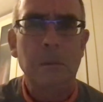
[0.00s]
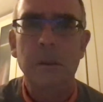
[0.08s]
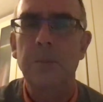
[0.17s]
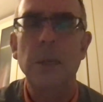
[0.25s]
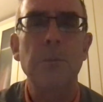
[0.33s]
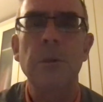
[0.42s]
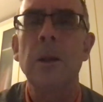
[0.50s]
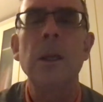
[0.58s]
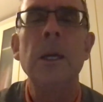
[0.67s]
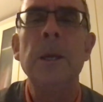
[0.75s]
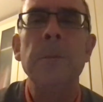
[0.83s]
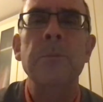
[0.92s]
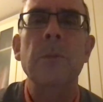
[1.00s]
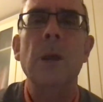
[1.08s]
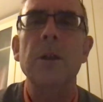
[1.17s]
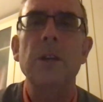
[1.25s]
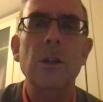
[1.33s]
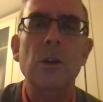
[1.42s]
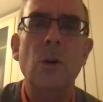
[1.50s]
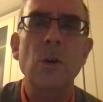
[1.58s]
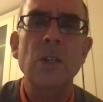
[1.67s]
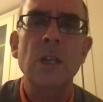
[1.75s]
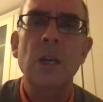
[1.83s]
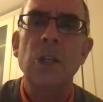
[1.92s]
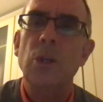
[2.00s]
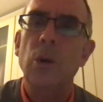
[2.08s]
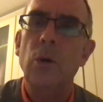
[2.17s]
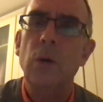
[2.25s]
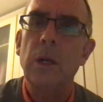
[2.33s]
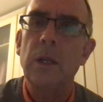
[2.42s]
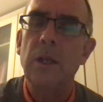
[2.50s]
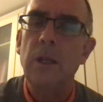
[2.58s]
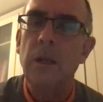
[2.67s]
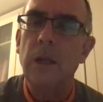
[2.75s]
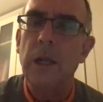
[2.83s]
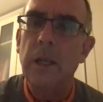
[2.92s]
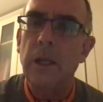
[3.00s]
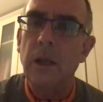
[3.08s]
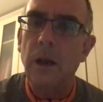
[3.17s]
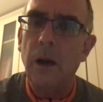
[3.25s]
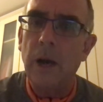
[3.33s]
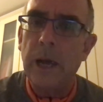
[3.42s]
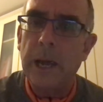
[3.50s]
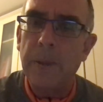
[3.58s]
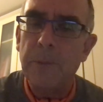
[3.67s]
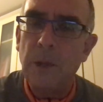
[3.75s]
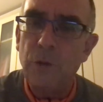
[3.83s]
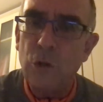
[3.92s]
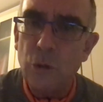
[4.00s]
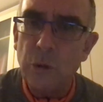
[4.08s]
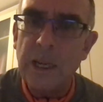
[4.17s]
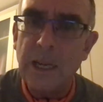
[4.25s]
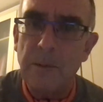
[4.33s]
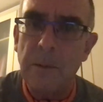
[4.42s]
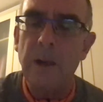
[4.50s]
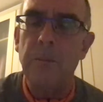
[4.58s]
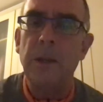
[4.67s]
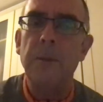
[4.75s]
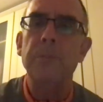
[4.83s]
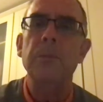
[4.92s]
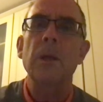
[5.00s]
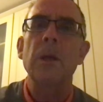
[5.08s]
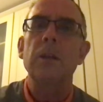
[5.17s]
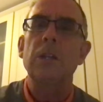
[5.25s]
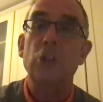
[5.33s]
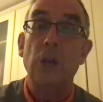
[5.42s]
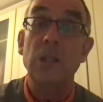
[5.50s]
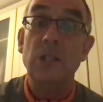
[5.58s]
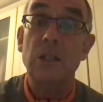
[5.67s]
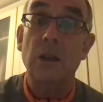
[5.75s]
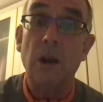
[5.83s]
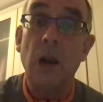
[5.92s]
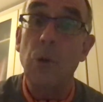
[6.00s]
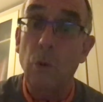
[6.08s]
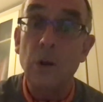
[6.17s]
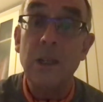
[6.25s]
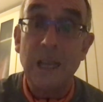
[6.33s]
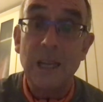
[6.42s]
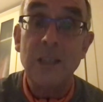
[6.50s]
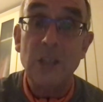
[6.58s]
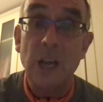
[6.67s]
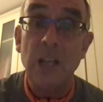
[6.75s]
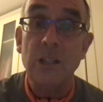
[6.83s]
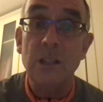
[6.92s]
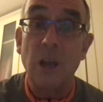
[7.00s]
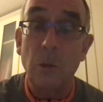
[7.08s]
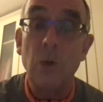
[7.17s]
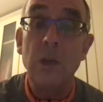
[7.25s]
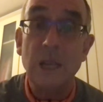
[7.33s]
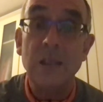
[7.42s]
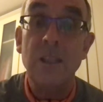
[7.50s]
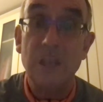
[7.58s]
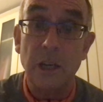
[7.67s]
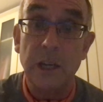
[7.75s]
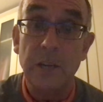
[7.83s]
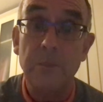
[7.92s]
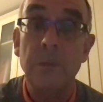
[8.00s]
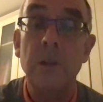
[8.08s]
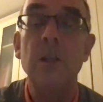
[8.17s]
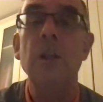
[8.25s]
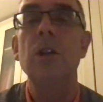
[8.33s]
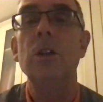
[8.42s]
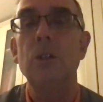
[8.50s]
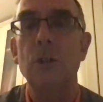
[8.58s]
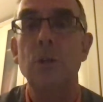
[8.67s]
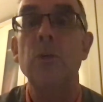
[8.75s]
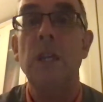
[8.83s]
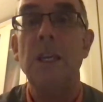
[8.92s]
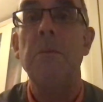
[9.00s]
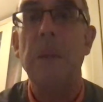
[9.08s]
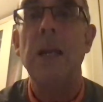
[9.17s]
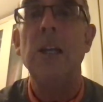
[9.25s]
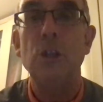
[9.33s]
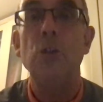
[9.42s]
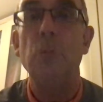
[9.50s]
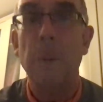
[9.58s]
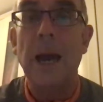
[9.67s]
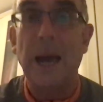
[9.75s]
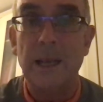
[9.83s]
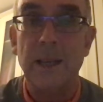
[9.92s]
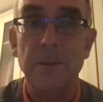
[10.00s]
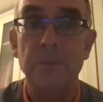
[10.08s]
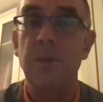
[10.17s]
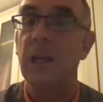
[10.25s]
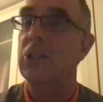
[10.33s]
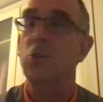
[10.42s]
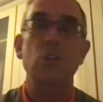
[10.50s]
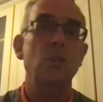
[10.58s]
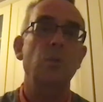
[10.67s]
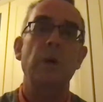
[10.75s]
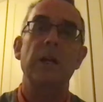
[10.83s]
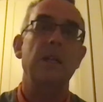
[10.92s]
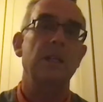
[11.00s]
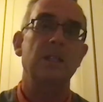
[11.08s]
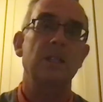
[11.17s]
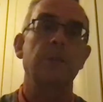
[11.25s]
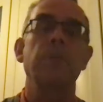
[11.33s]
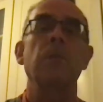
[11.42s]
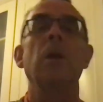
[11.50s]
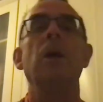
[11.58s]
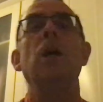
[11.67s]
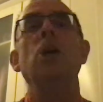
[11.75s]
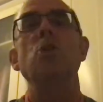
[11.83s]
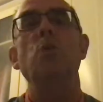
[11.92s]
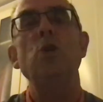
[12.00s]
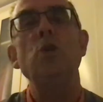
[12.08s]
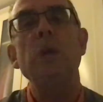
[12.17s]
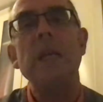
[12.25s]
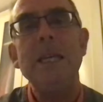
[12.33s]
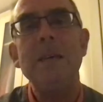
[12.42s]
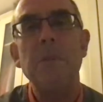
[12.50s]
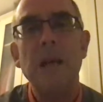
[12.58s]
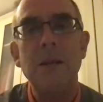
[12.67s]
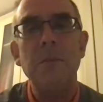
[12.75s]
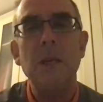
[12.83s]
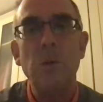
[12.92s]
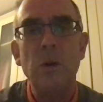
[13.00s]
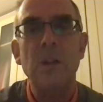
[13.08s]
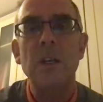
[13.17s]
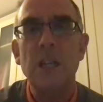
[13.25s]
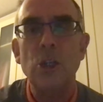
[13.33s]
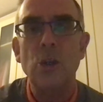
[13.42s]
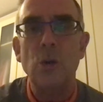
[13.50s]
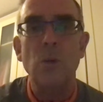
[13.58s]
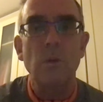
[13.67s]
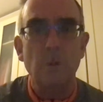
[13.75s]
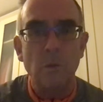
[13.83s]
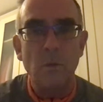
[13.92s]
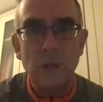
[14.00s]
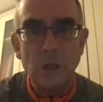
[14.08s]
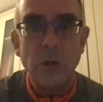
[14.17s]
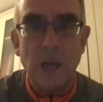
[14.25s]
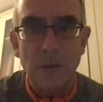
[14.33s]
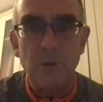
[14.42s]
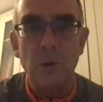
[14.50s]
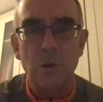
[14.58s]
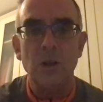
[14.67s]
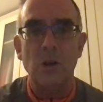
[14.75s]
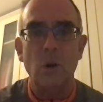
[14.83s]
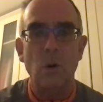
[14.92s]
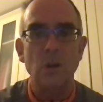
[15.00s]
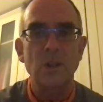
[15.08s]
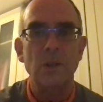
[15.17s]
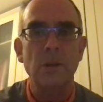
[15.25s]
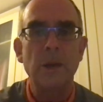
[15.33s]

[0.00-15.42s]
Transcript: people on the other course. So if you do email me, the chances are I won't get the time to email you back. That's just the way it is. So when you email me with an issue that you're having with the course,